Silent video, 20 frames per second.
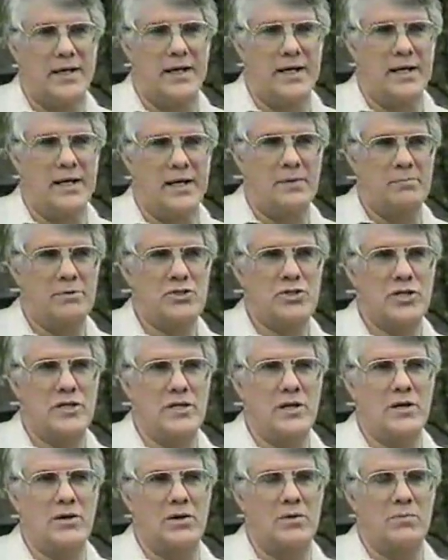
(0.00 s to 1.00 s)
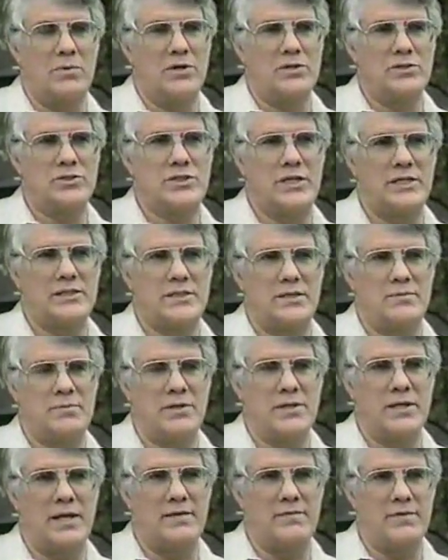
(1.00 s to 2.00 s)
Uh, but you can go to a world system
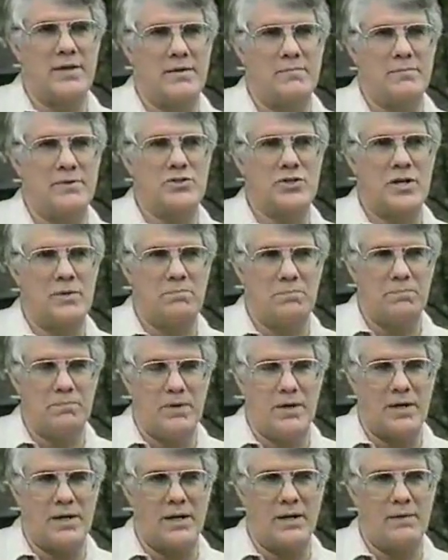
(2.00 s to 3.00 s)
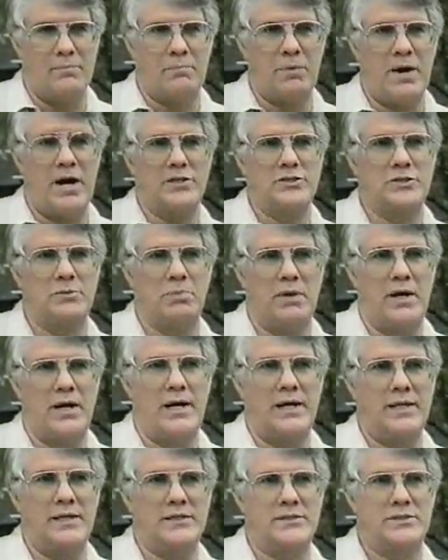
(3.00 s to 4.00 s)
and give them a cheap uh, power
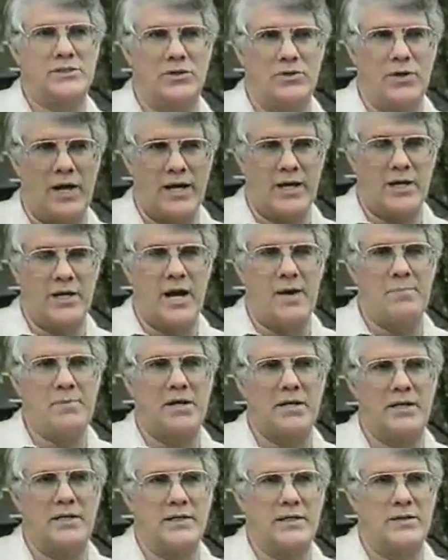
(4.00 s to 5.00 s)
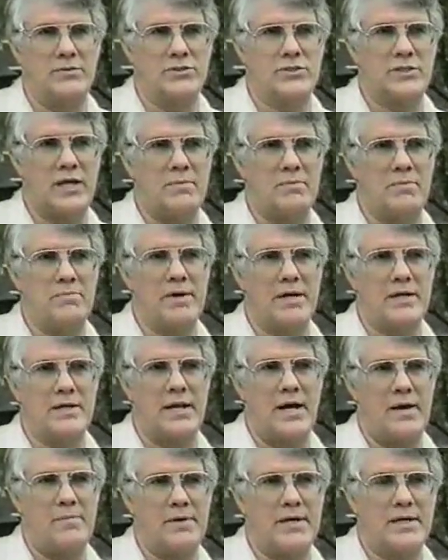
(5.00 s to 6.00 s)
supply that's so economically that will save them
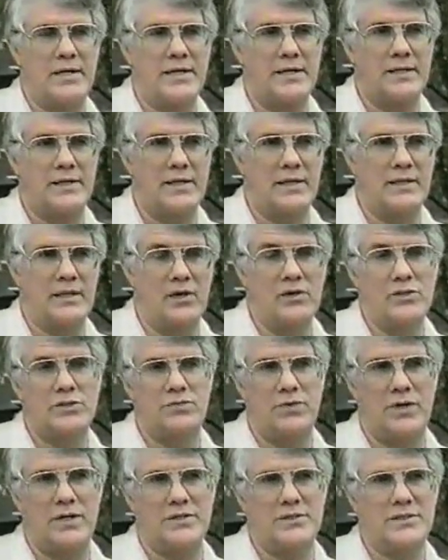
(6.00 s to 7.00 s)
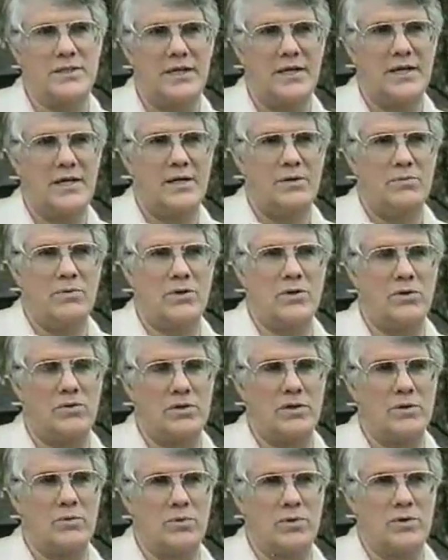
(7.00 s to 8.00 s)
economically, and then those funds will go
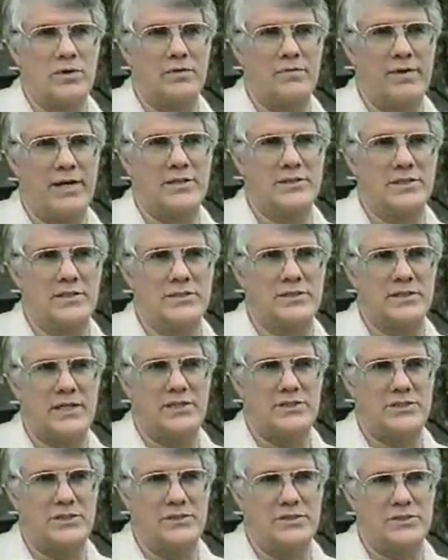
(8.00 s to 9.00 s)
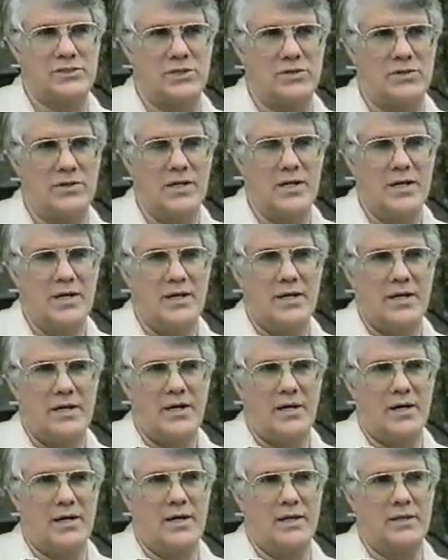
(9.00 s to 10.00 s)
into the world of evangelization. So.
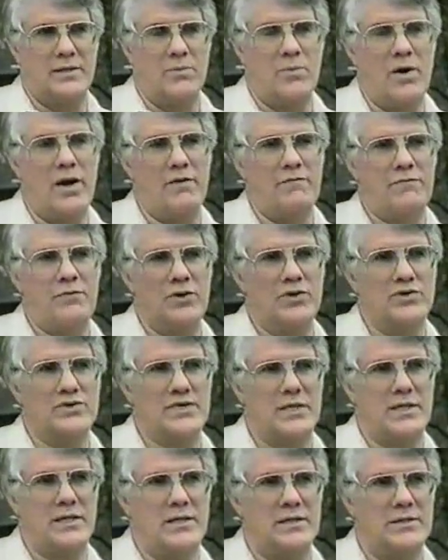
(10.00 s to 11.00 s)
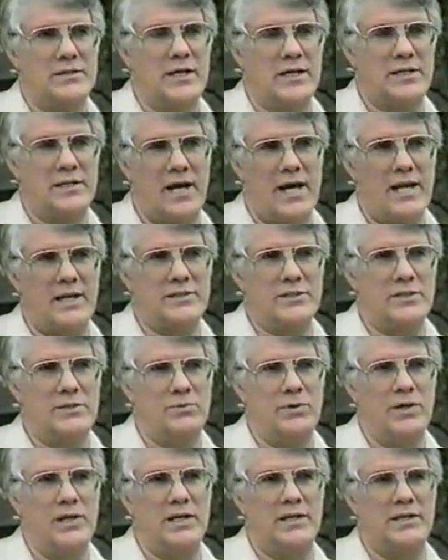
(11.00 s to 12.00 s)
Uh, the water fuel cell technology,
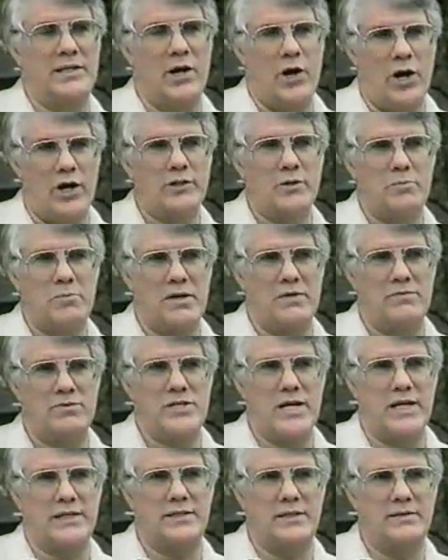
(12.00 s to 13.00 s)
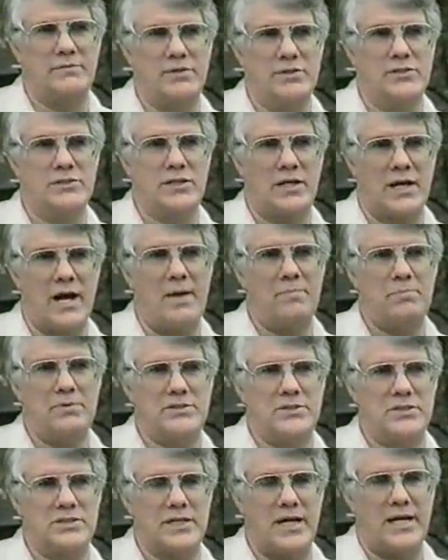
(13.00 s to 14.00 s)
really, the ultimate objective is to accomplish
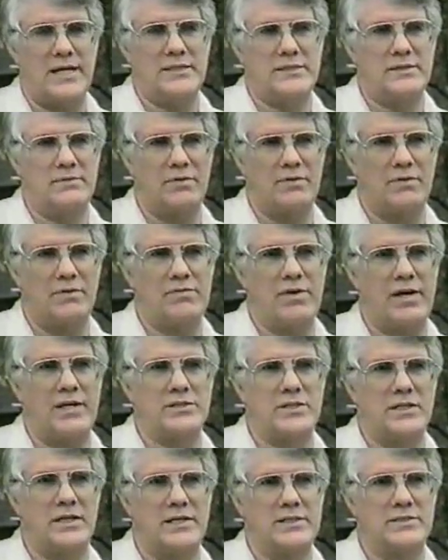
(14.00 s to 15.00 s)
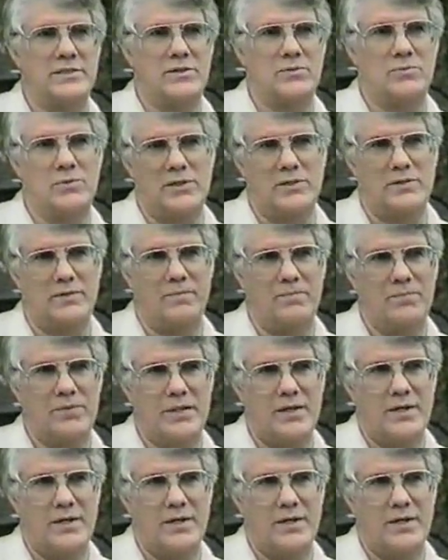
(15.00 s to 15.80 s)
the task of evangelizing the world